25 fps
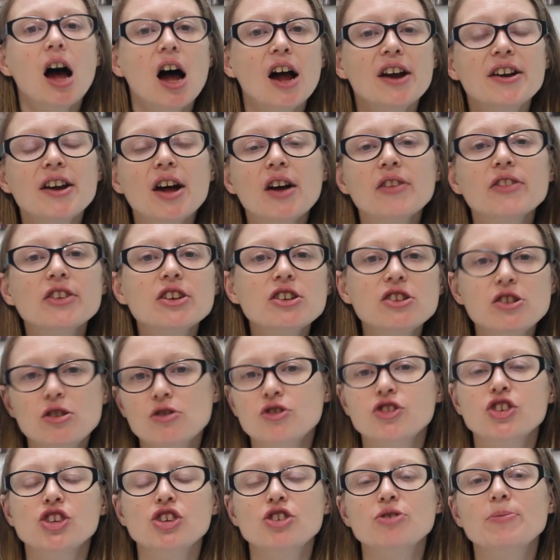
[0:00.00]
Another
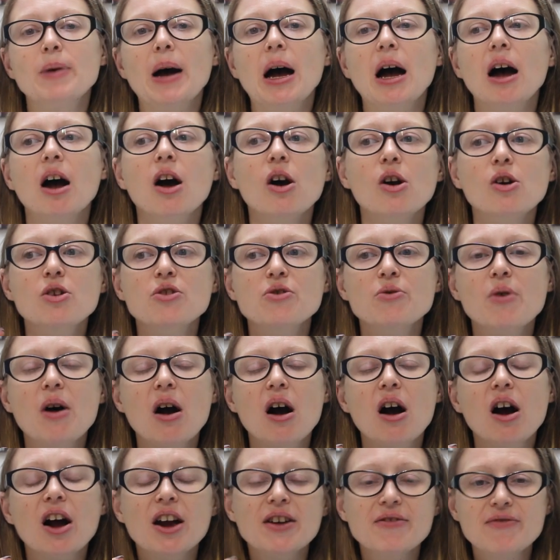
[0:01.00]
YouTuber who
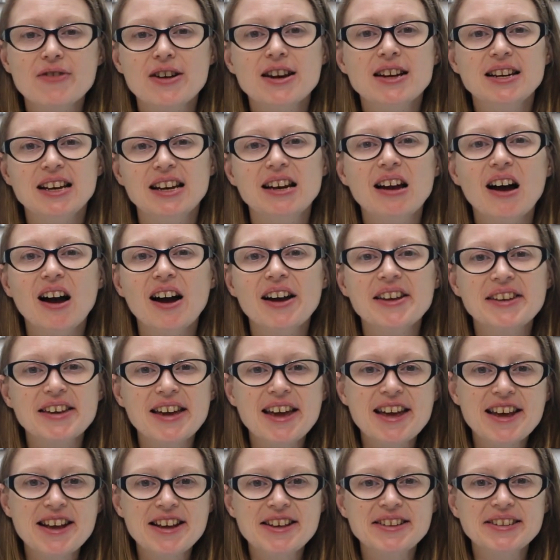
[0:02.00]
I really
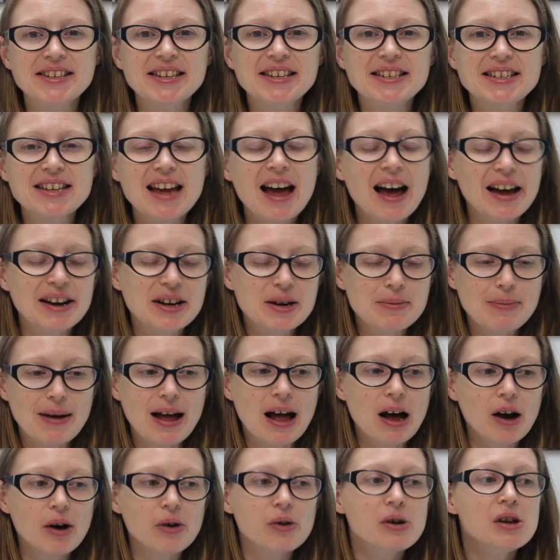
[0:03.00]
like is Tanner
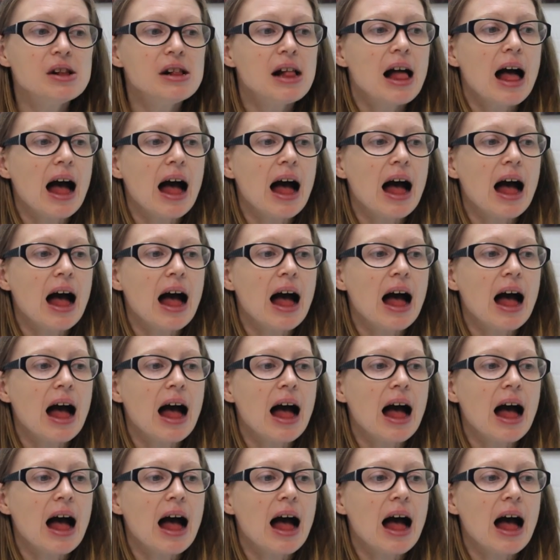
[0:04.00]
Bell,